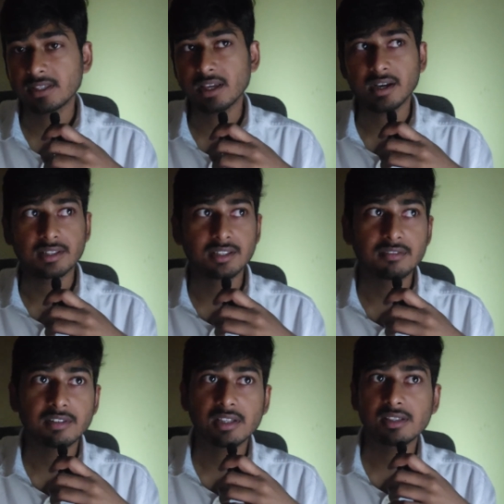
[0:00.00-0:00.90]
Yeah,
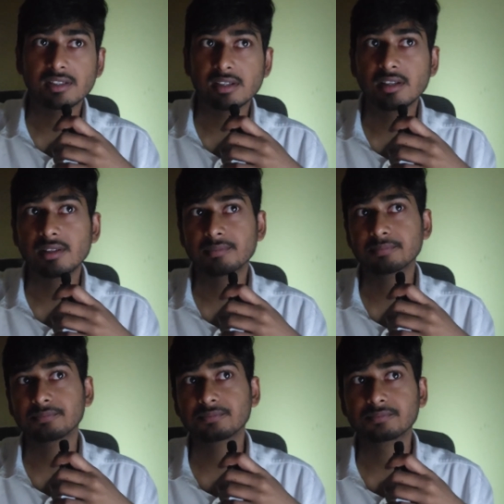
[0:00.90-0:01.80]
otherwise
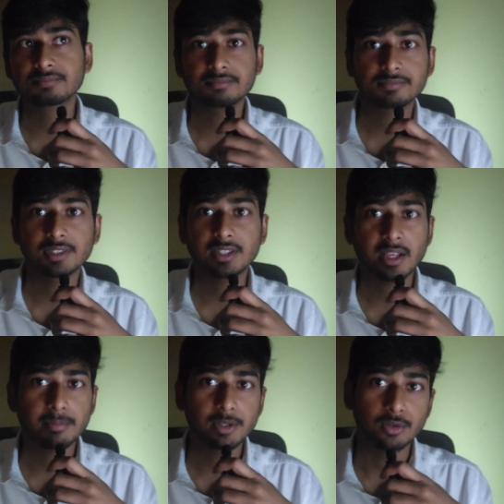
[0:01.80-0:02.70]

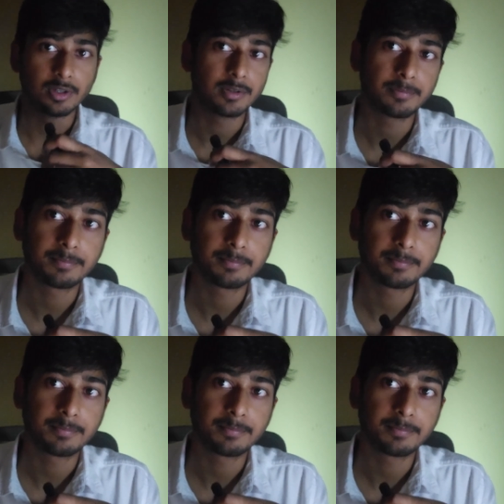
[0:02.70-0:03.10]
can be good.